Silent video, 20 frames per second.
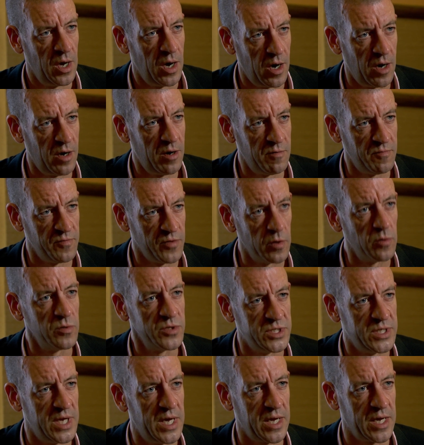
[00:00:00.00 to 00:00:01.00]
of
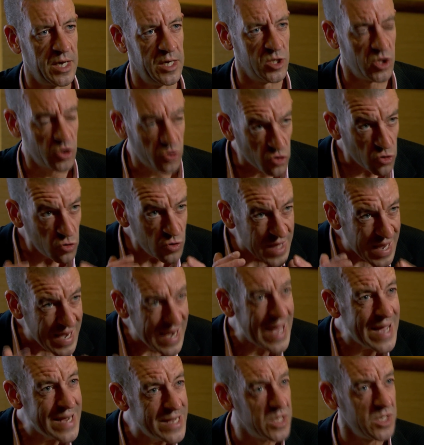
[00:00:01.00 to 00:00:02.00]
those decades through the
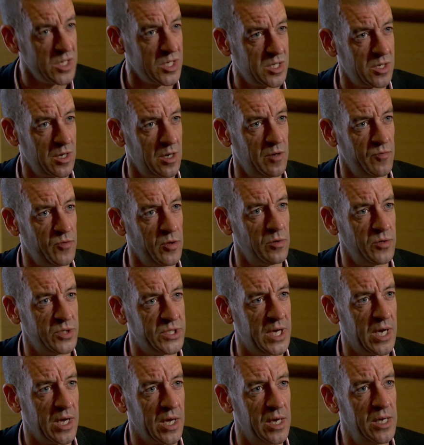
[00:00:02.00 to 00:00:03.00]
lens of those
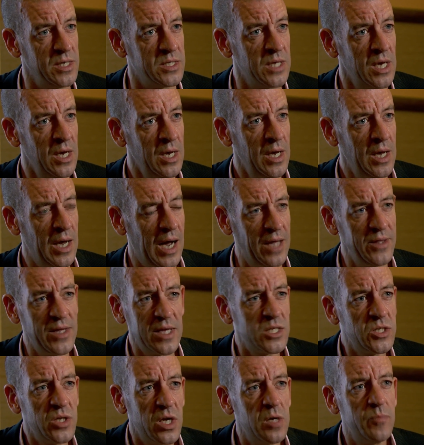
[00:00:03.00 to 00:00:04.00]
decades. And
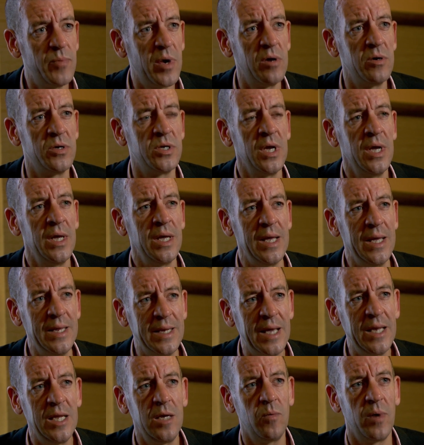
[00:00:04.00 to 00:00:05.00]
that's not about in
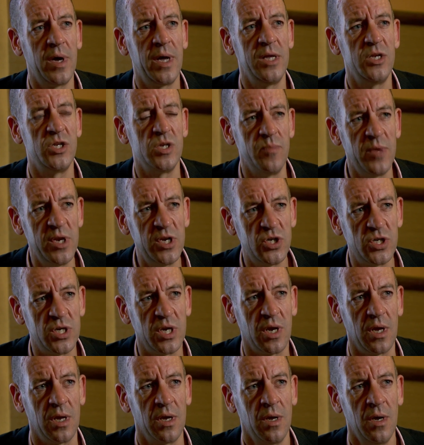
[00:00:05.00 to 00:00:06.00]
any way
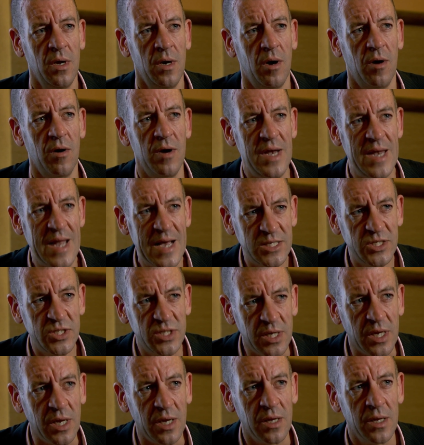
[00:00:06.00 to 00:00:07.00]
diminishing or
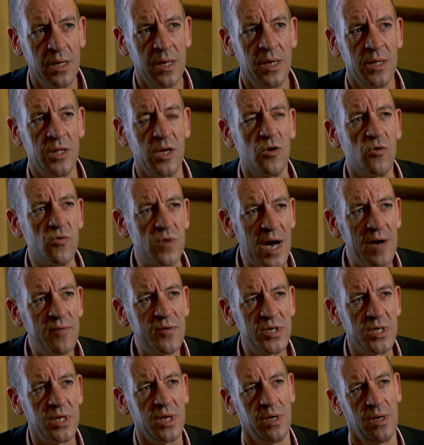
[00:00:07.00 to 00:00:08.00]
lessening the
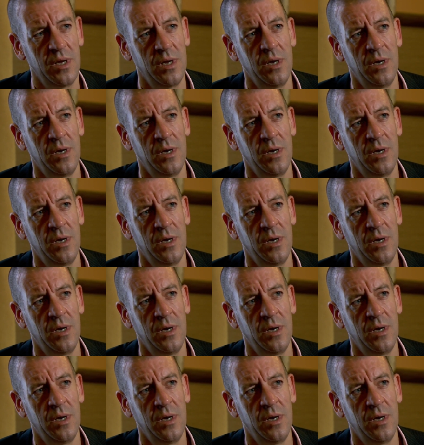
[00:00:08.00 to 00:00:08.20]
gravity